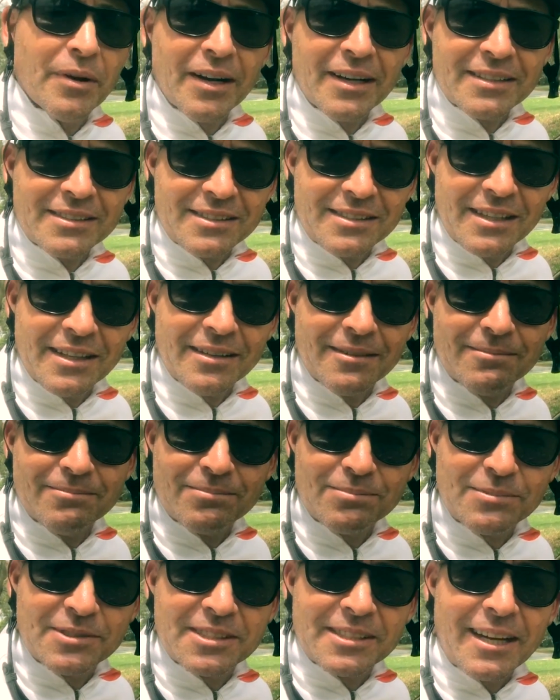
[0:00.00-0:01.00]
bikes, they're
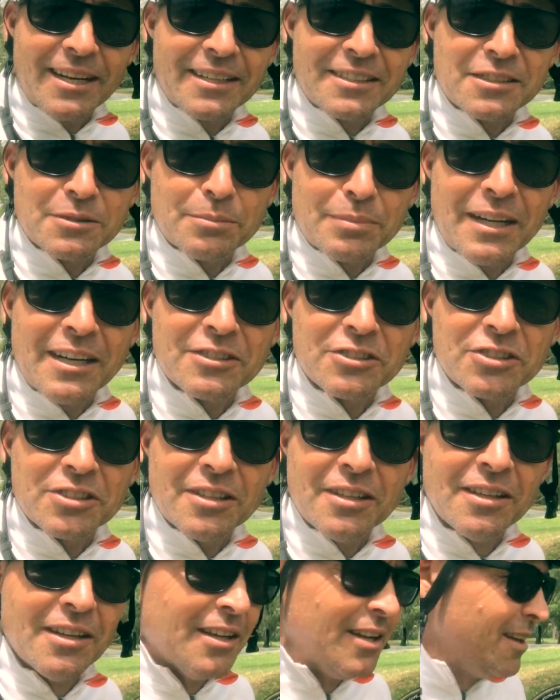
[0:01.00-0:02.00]
starting to
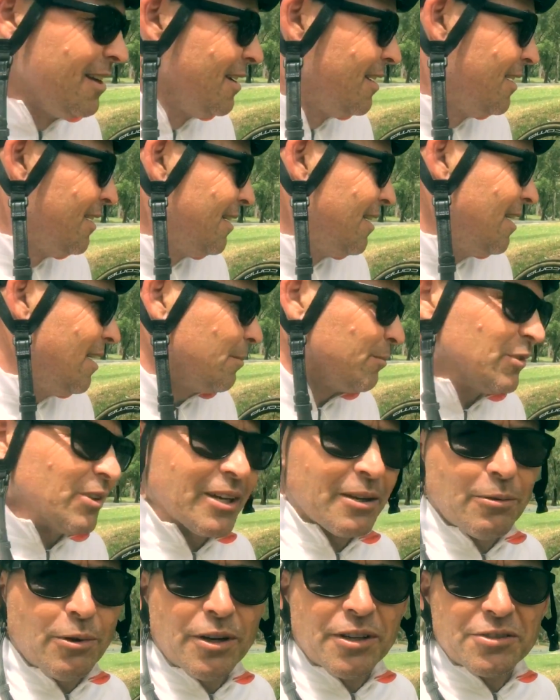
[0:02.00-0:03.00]
puncture,
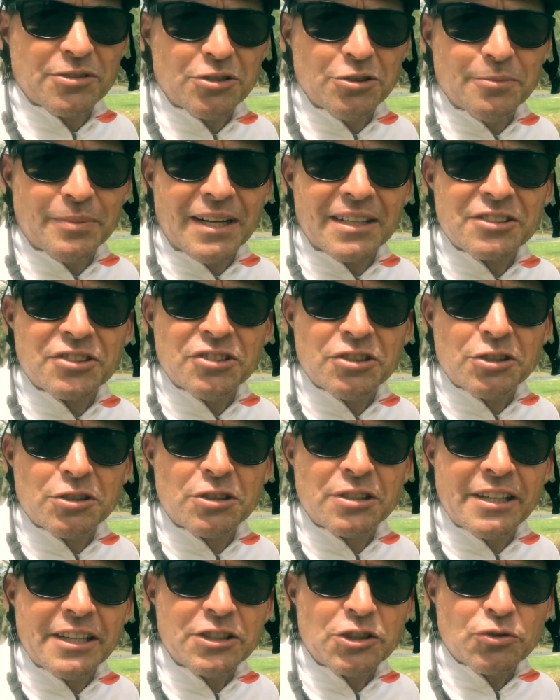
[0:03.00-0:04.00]
like 1 or 2
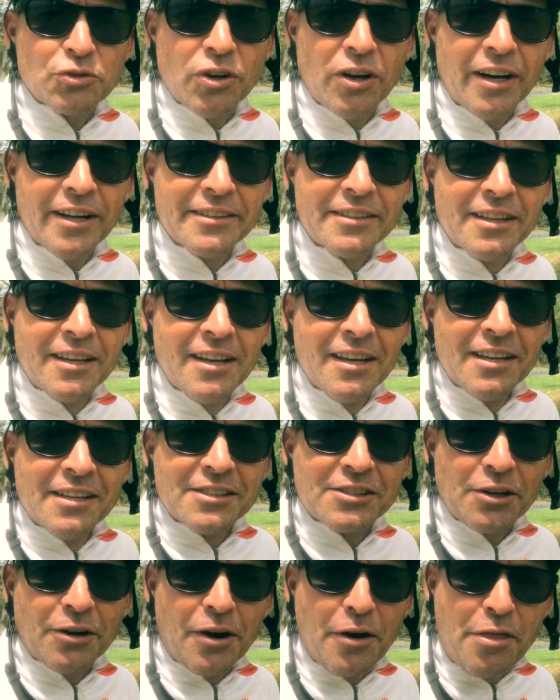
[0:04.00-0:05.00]
punctures each ride.
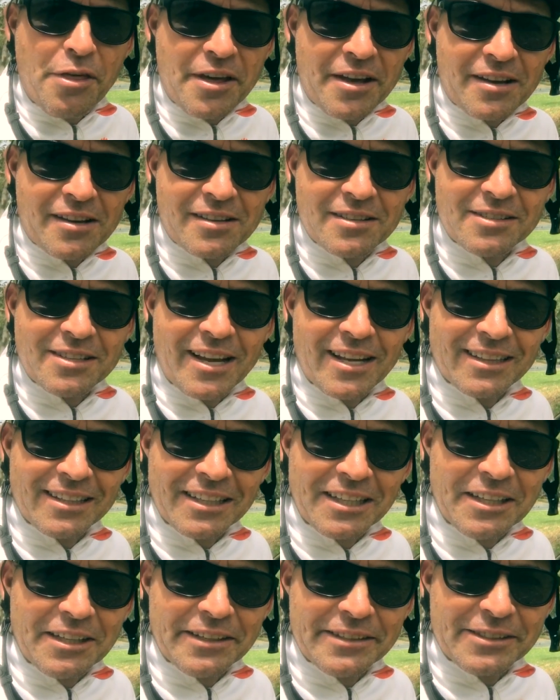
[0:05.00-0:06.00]
So I think
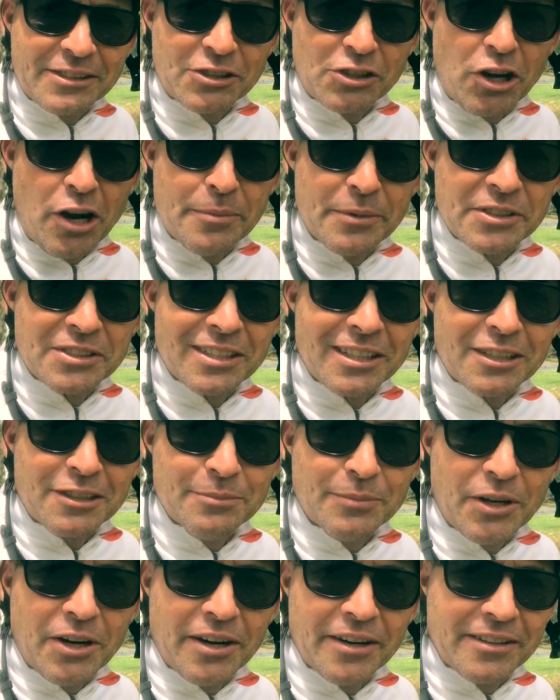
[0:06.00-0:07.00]
sadly it's time to say
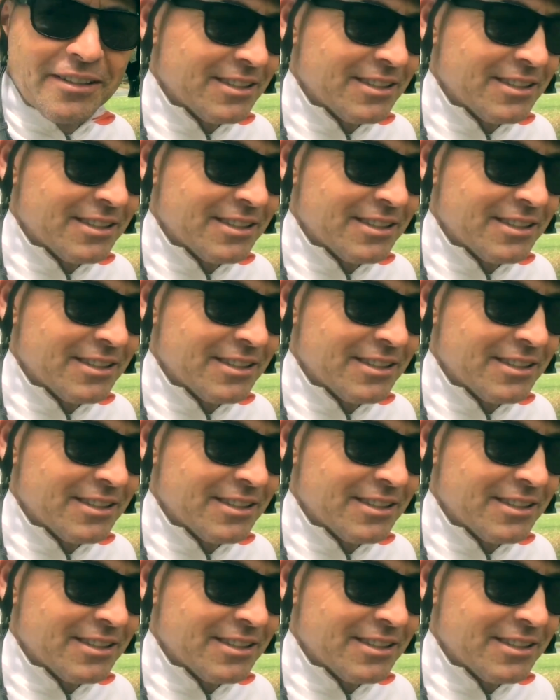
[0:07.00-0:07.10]
goodbye to